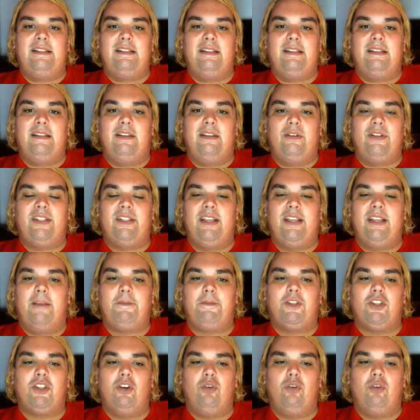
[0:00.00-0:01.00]
There's the
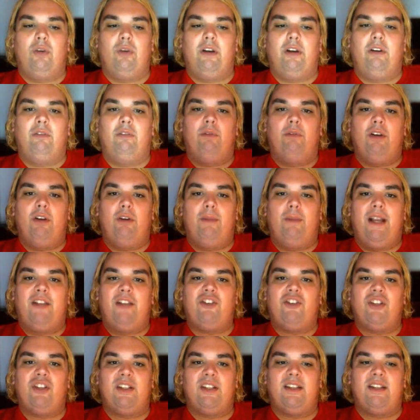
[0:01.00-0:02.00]
episode where Real Magic
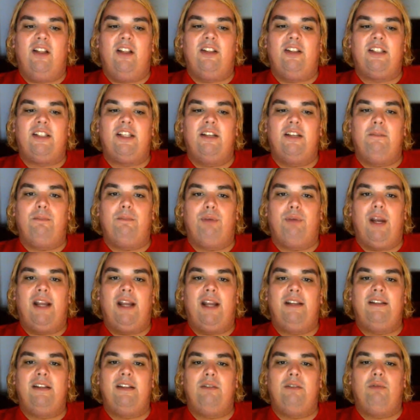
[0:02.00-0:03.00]
Skeleton and
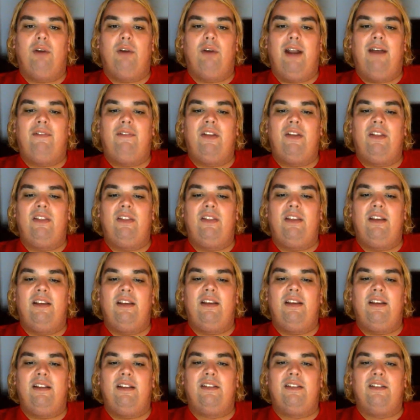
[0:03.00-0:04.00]
Brandon were having the
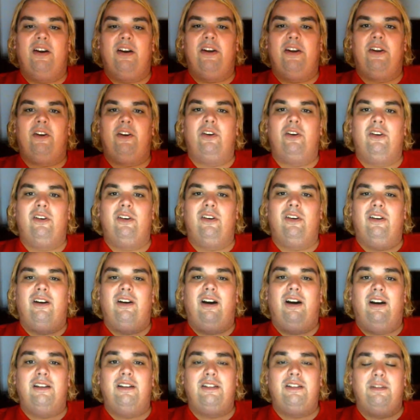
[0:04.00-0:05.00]
entire
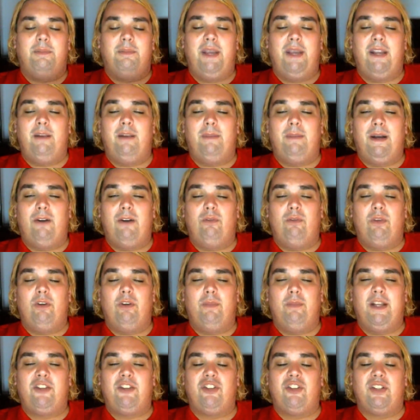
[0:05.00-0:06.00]
uh, debate about Real
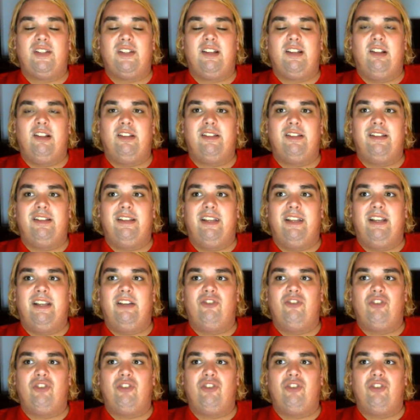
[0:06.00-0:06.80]
Magic Skeleton getting a job